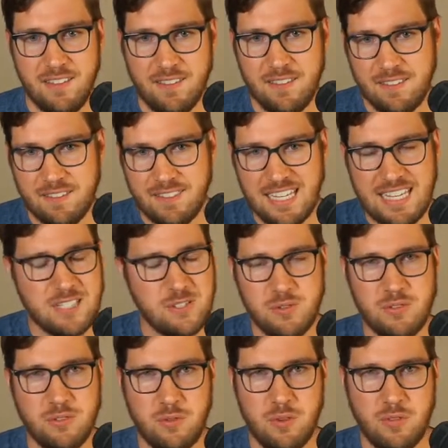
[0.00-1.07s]

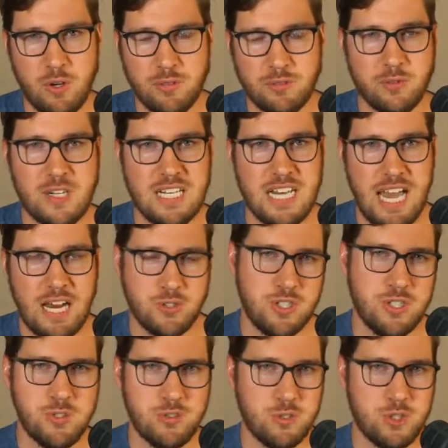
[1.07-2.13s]
they're free to actually
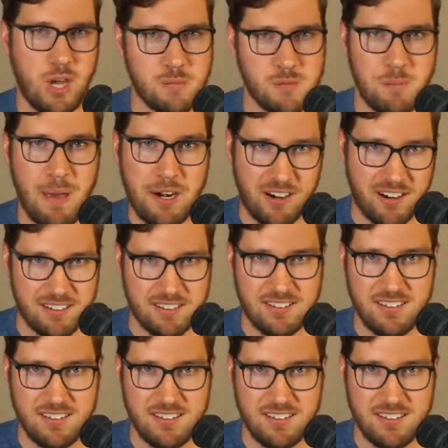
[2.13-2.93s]
do their jobs better.